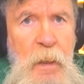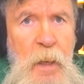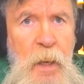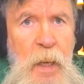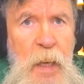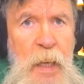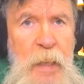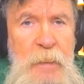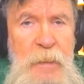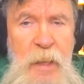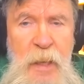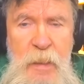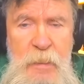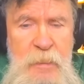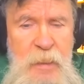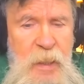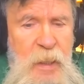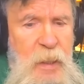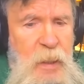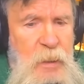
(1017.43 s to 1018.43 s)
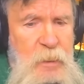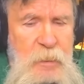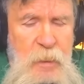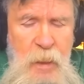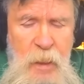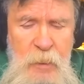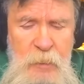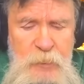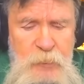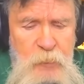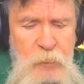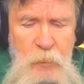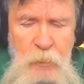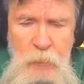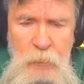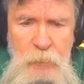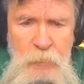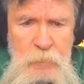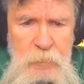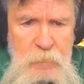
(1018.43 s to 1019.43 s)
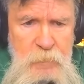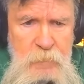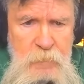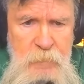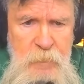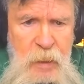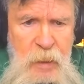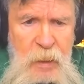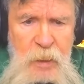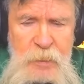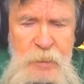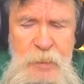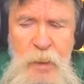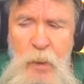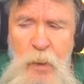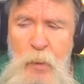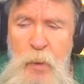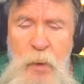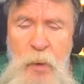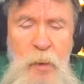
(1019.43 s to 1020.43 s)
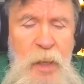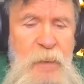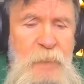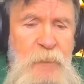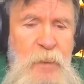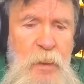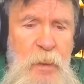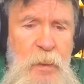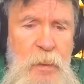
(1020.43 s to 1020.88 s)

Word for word: That that is not true that is nowhere even